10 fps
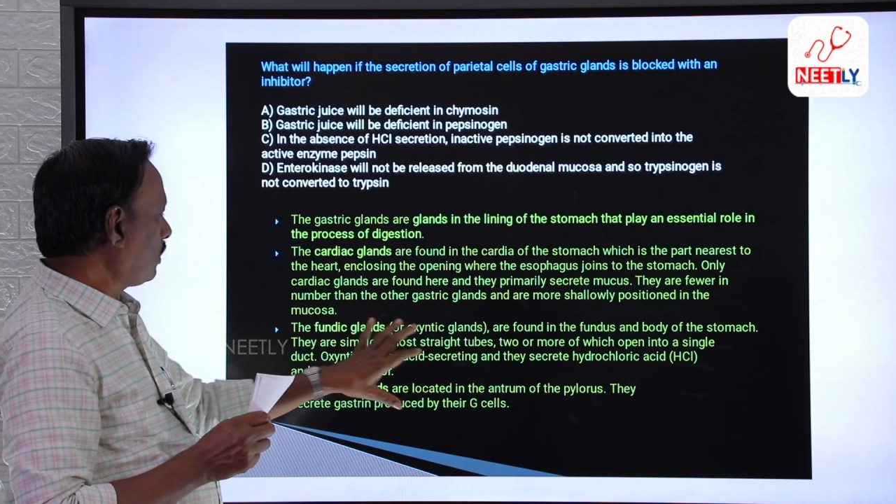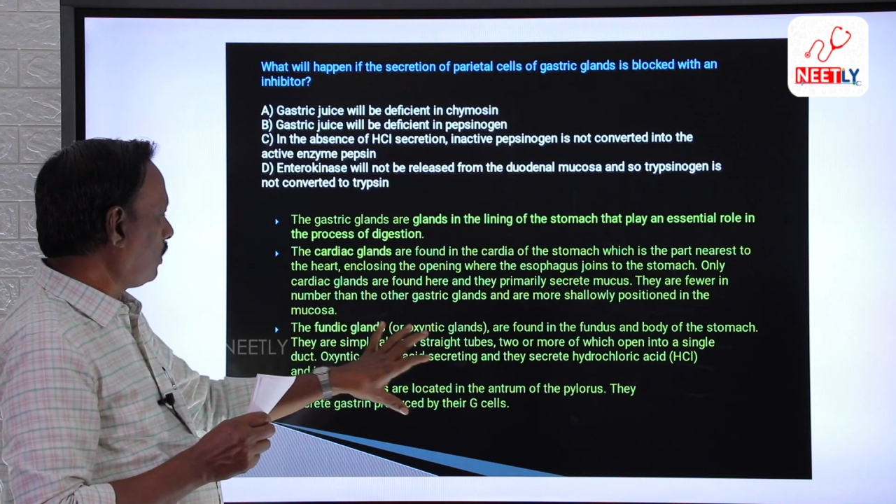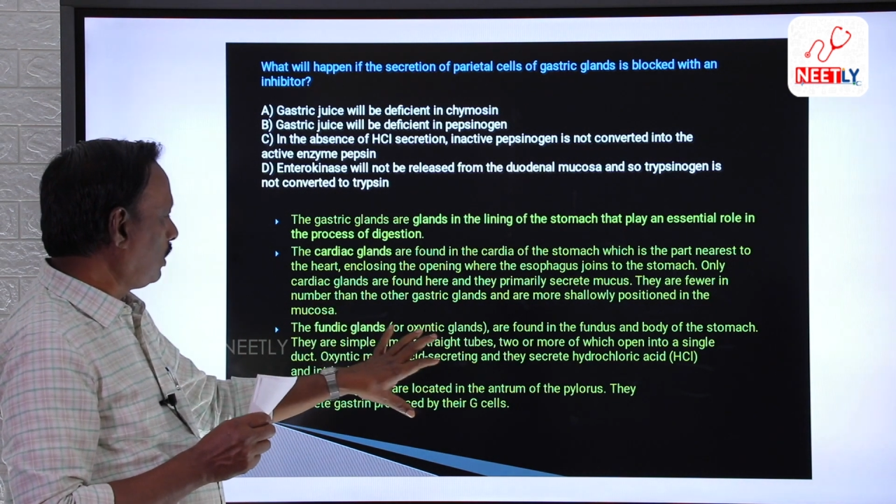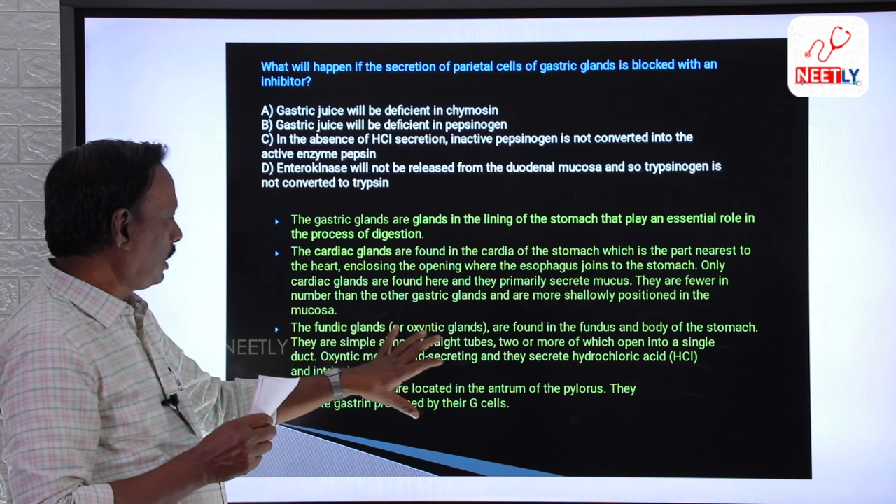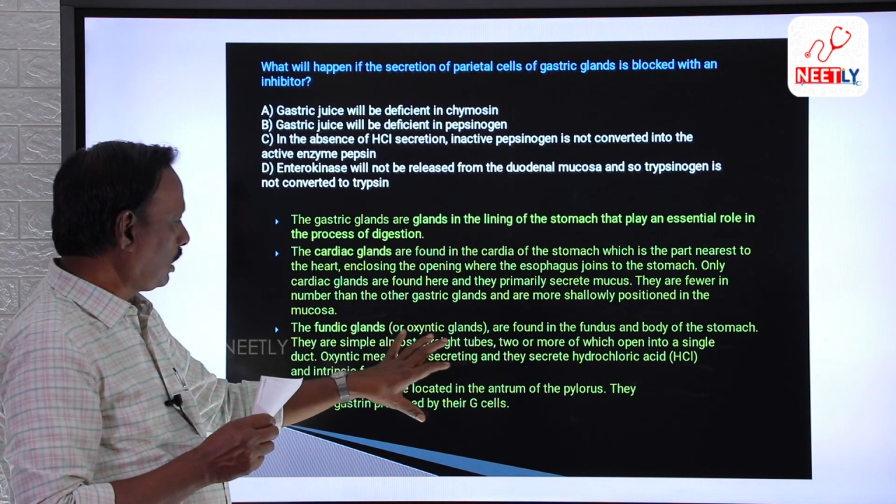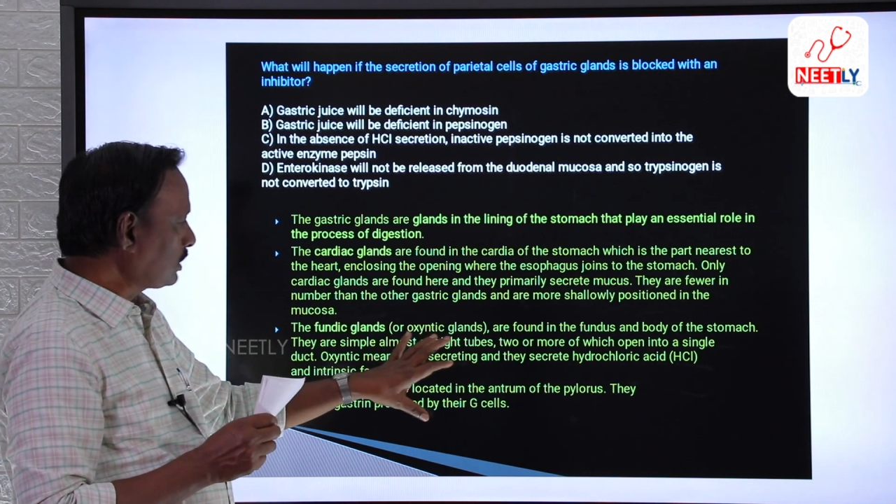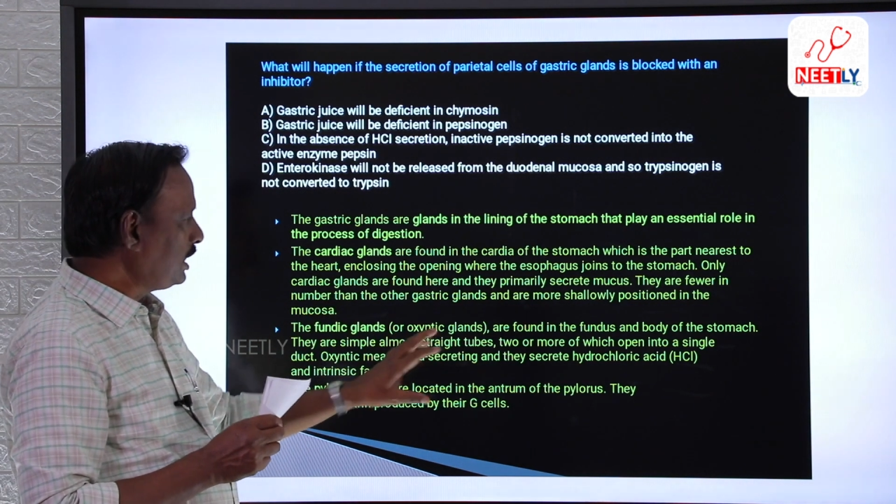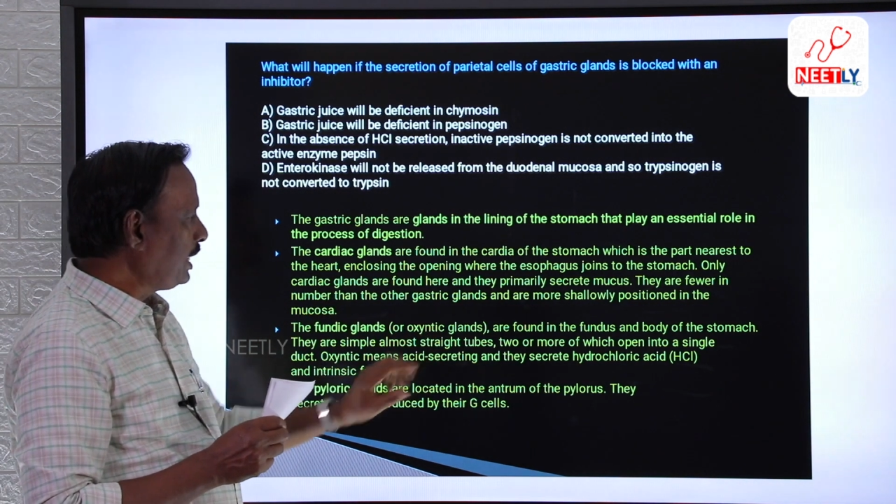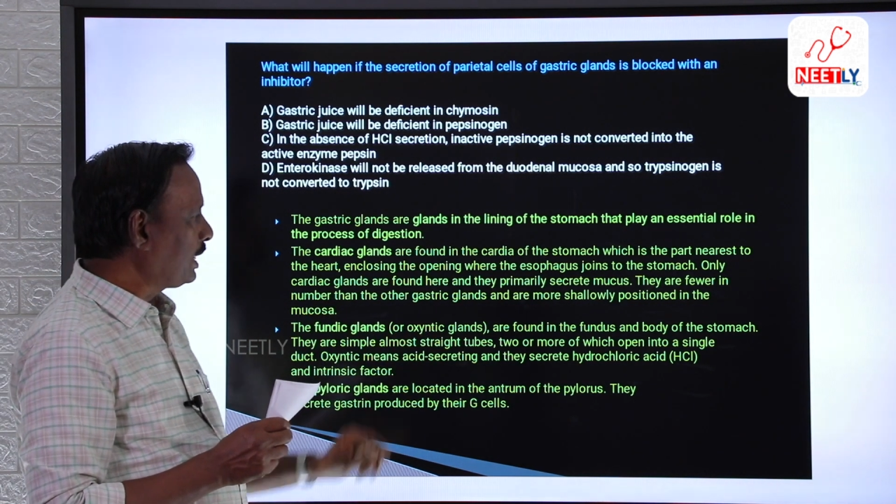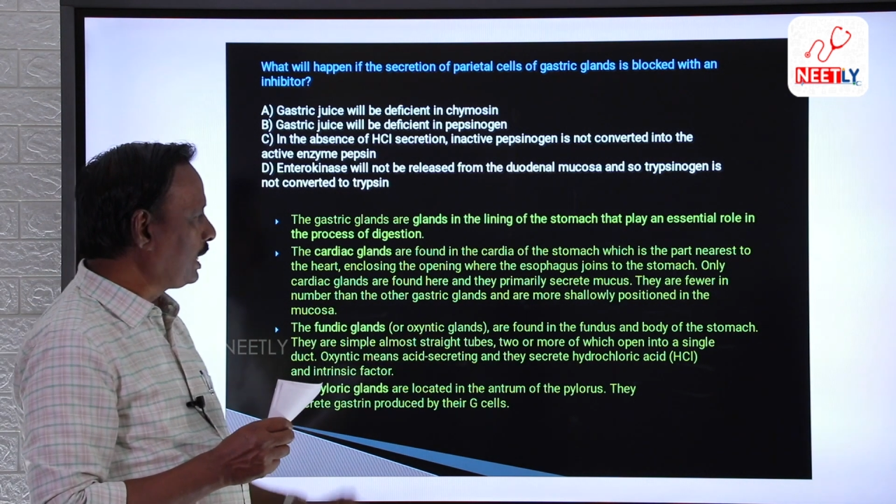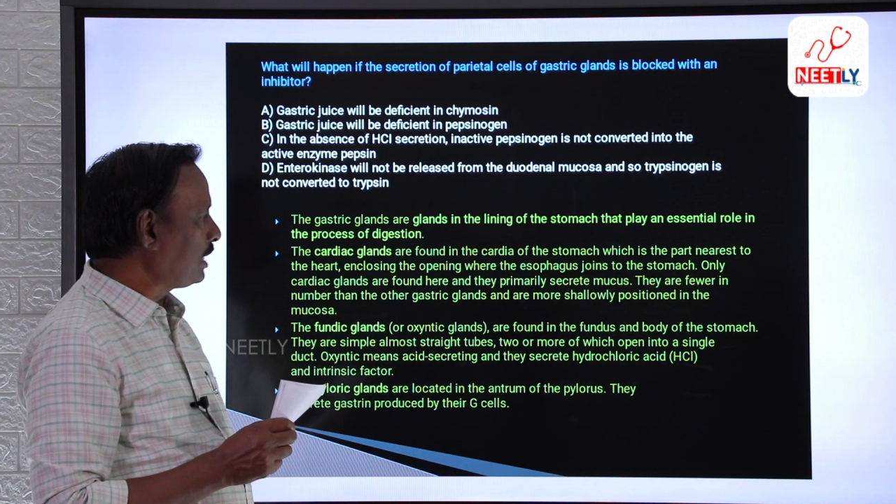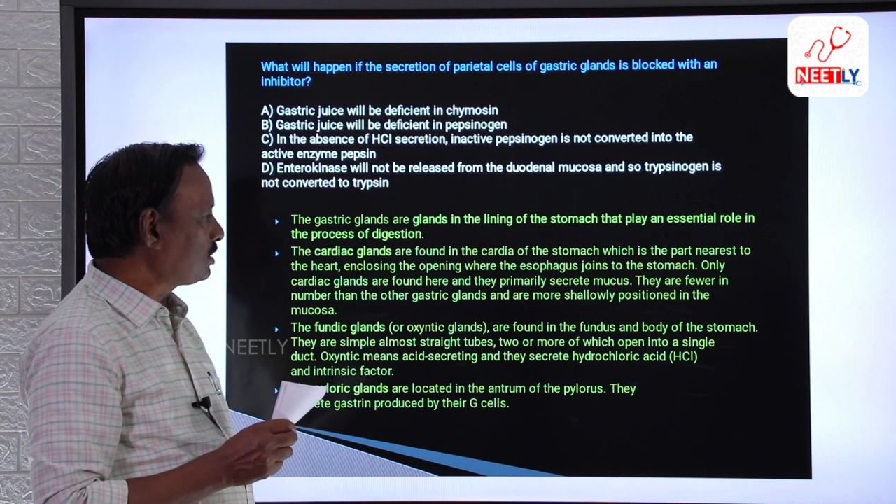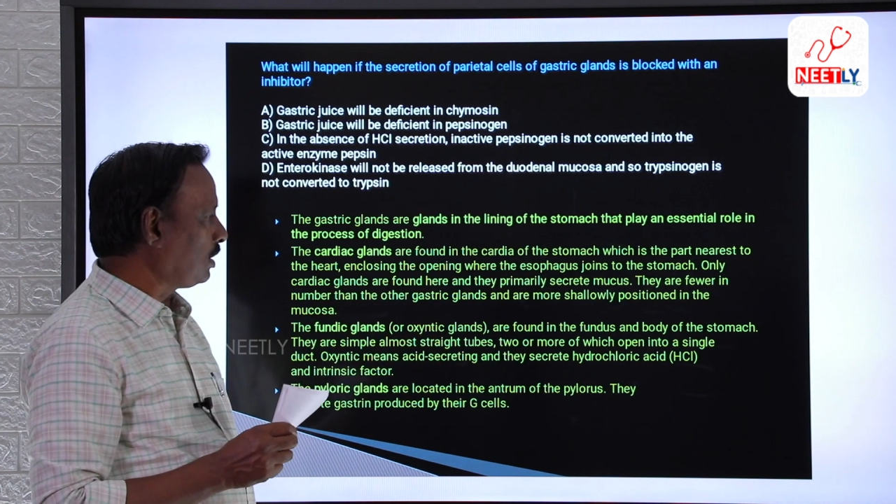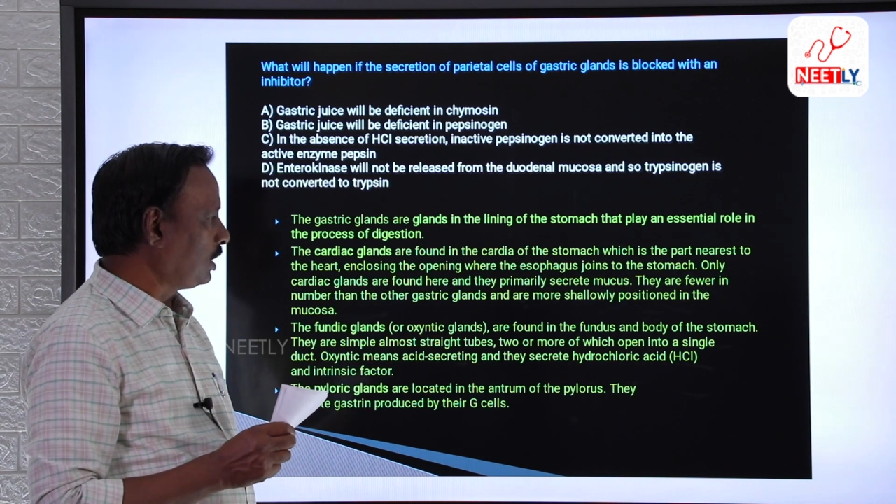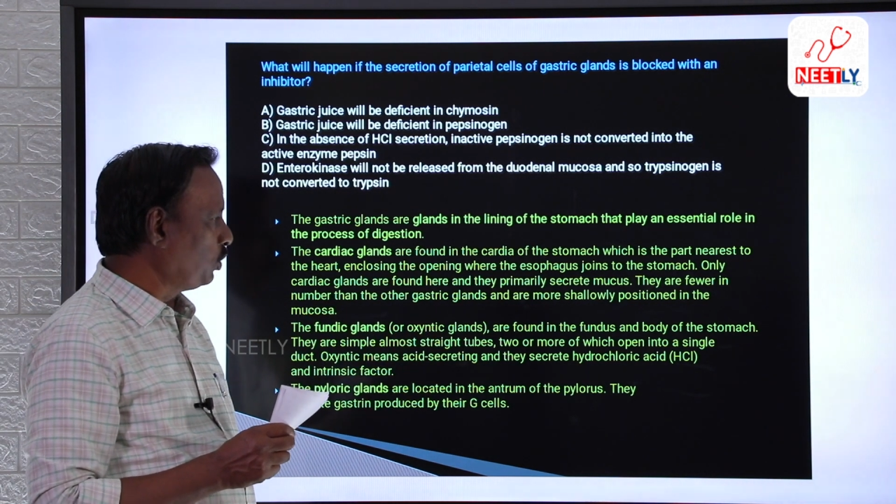oxyntic glands
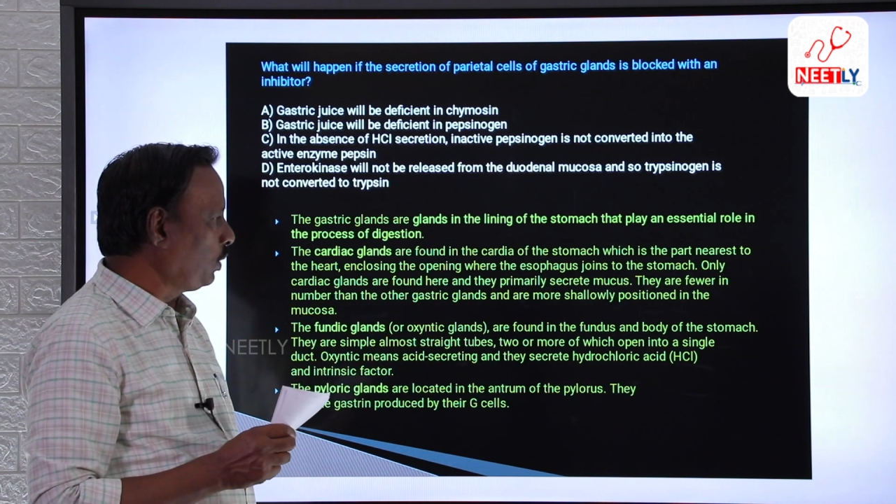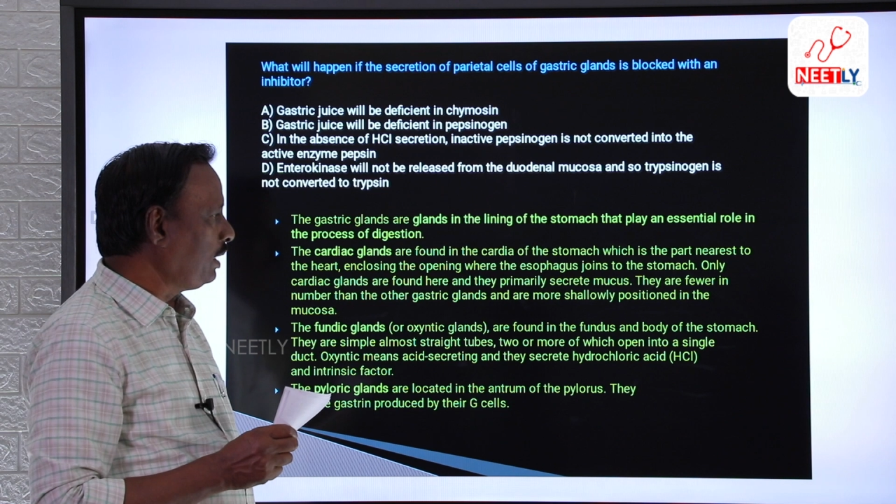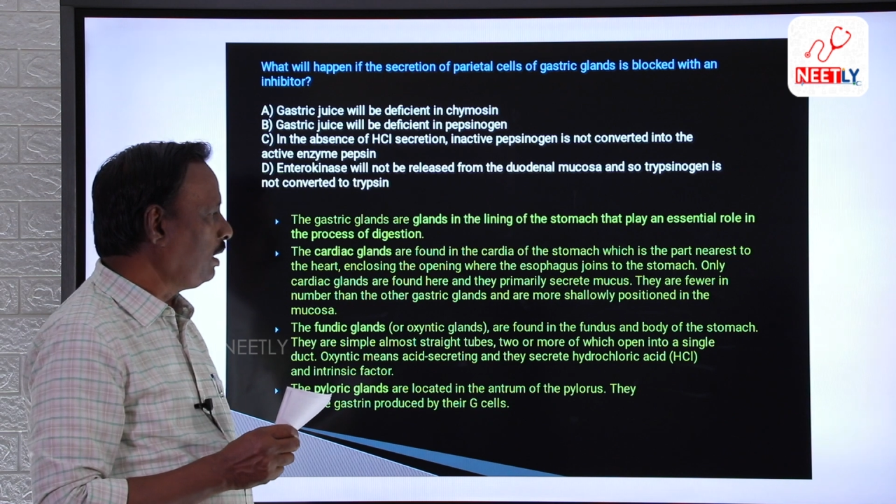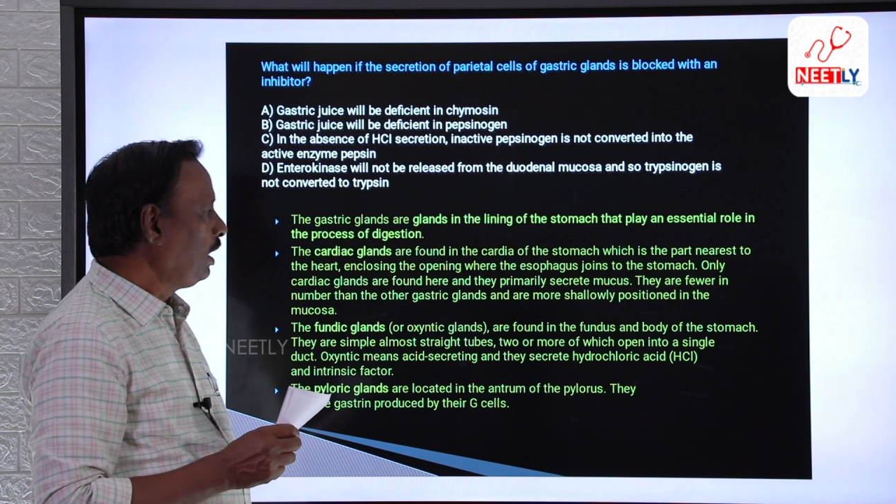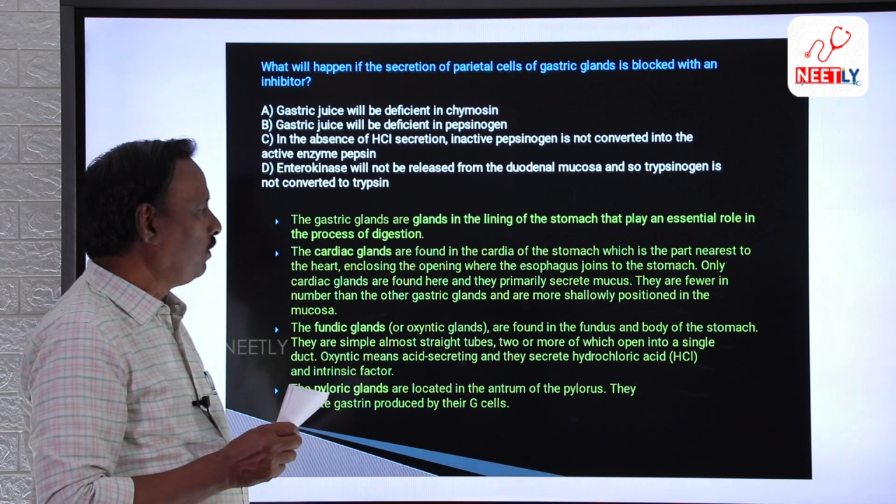are the one